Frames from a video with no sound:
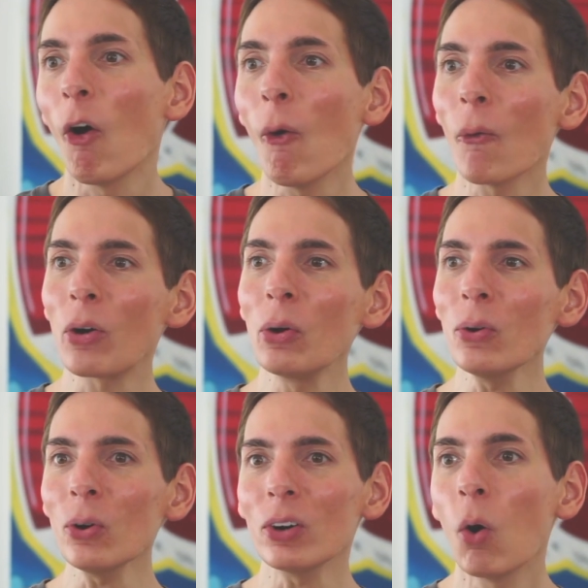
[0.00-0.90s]
Oh,
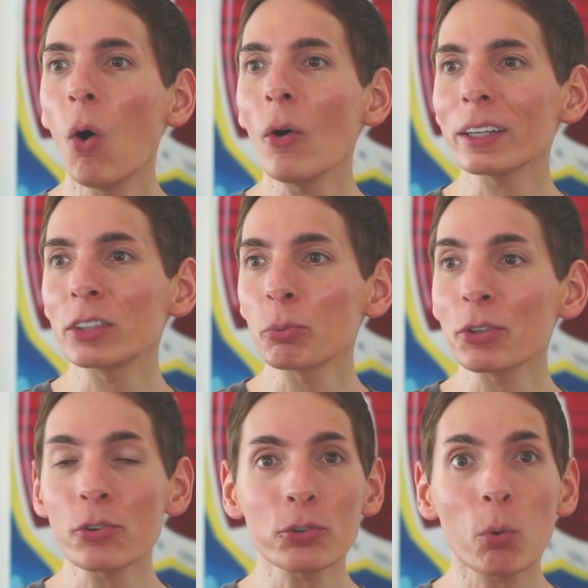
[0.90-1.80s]
cool. Oh, it could
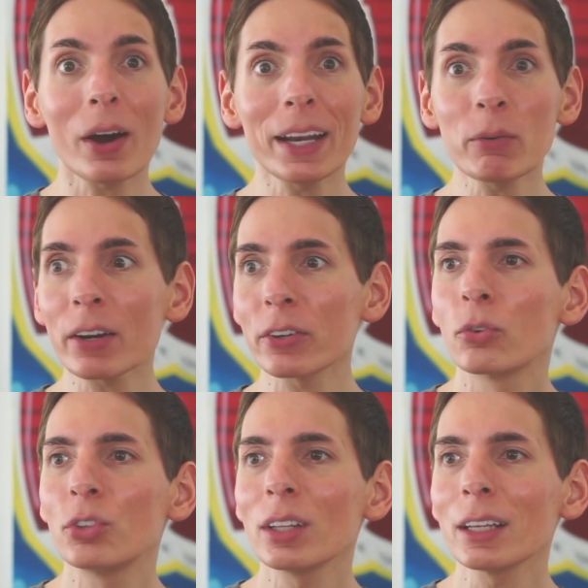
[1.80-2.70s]
return to quad A record.
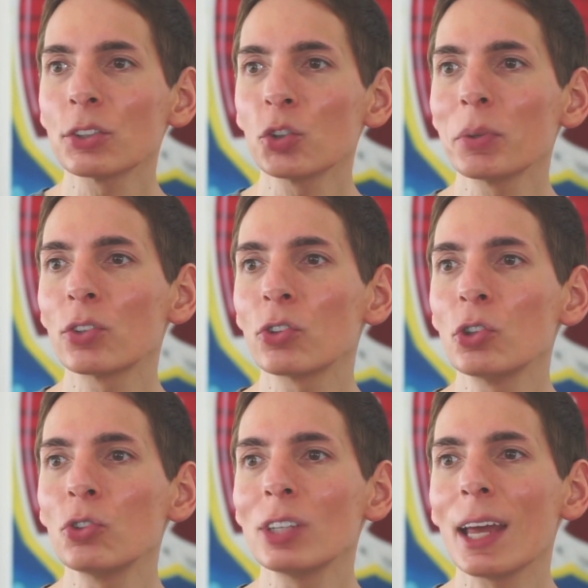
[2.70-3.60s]
Well, see, I like this because they're
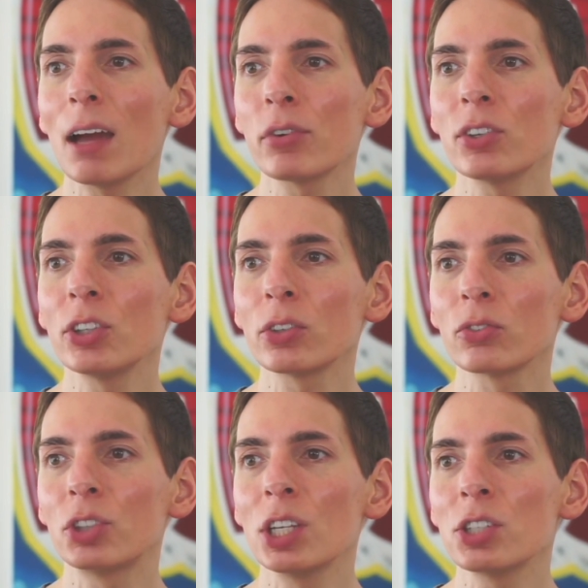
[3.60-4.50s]
using every single
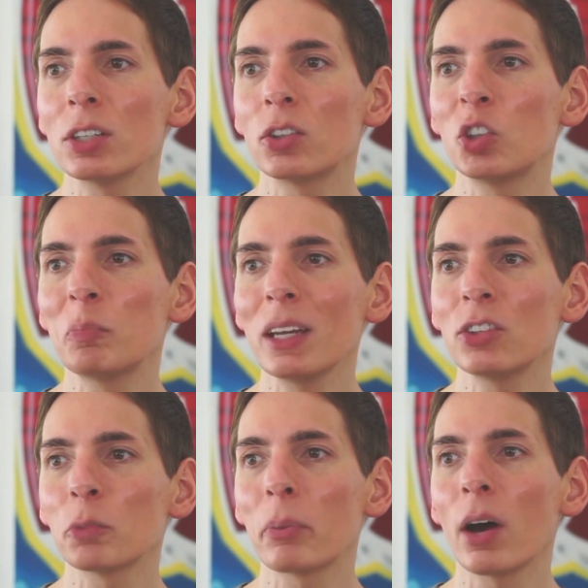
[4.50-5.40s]
digit
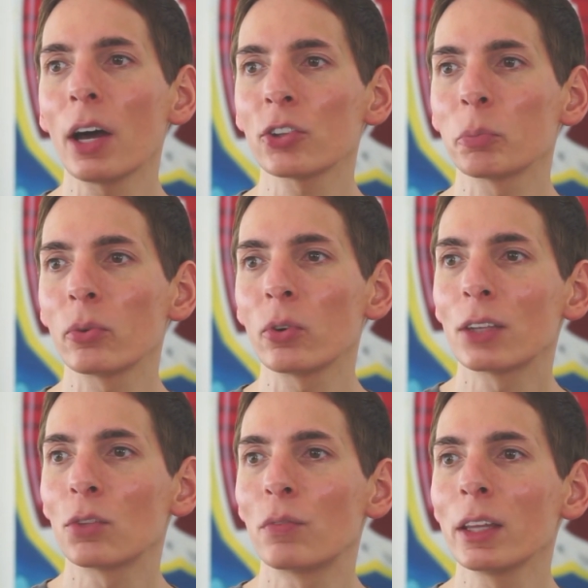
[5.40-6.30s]
space possible
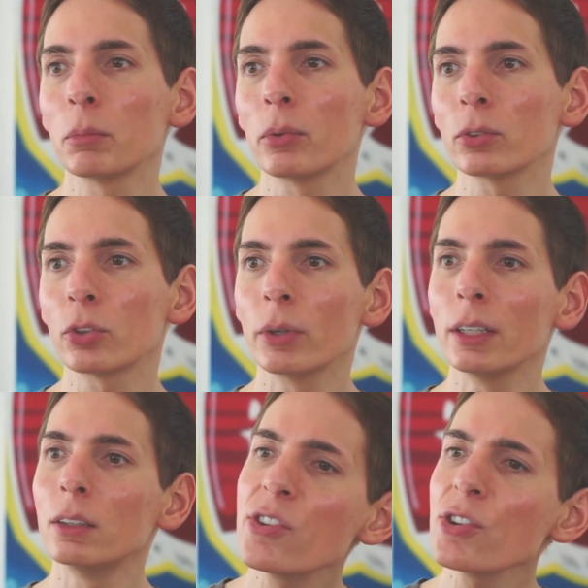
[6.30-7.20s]
that's available to
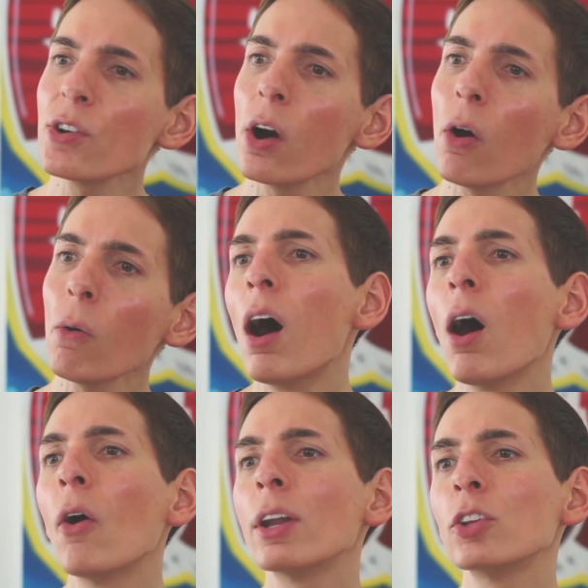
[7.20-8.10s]
it. It should know.
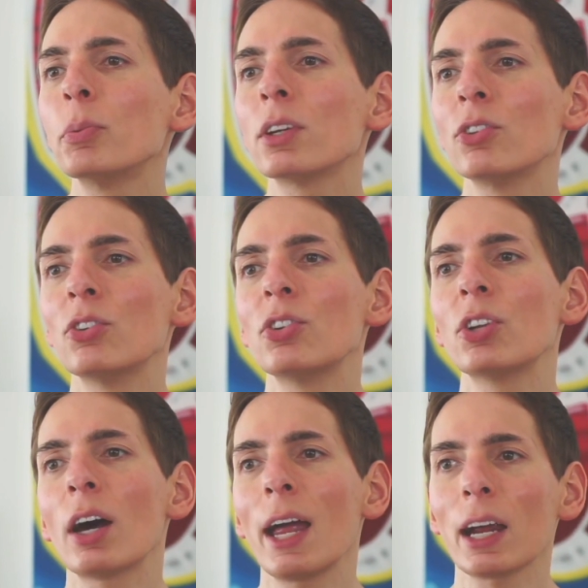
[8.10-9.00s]
Oh, it is because this
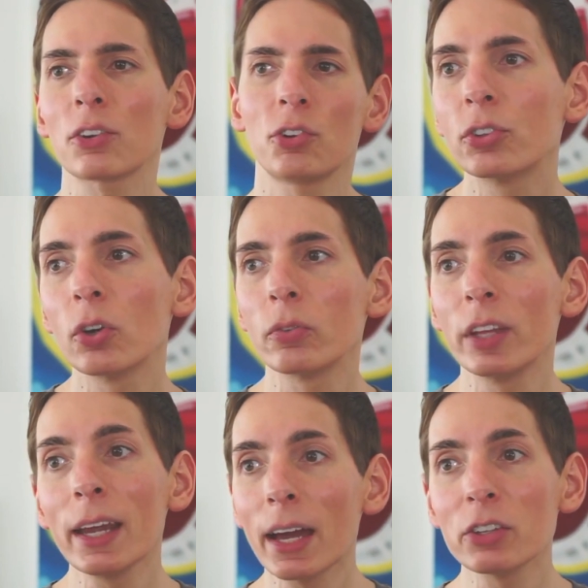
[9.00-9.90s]
is a hex. So
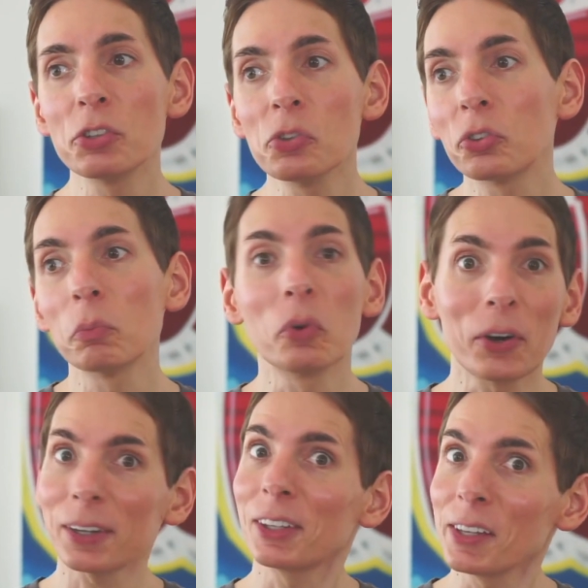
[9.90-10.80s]
they had to do some
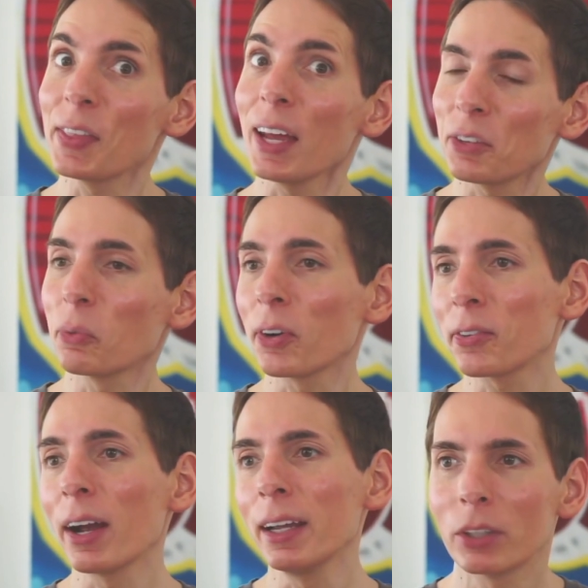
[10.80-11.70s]
work to get that to
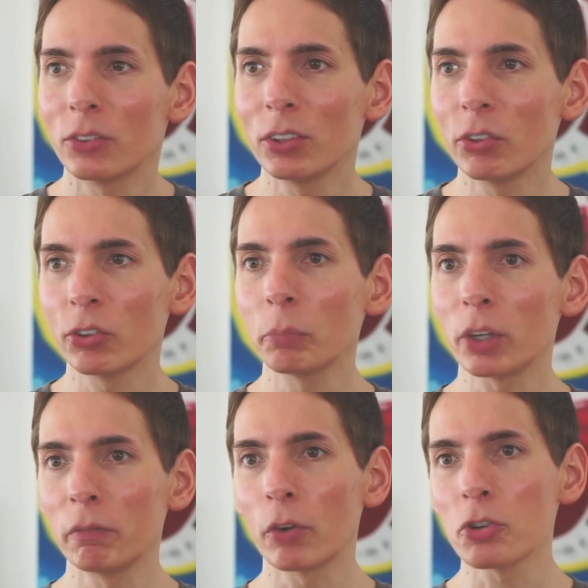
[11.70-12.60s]
work right, because this is some
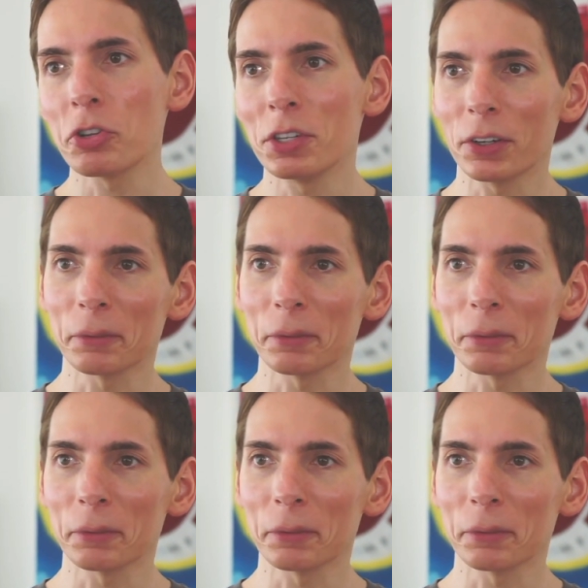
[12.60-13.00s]
conversion here.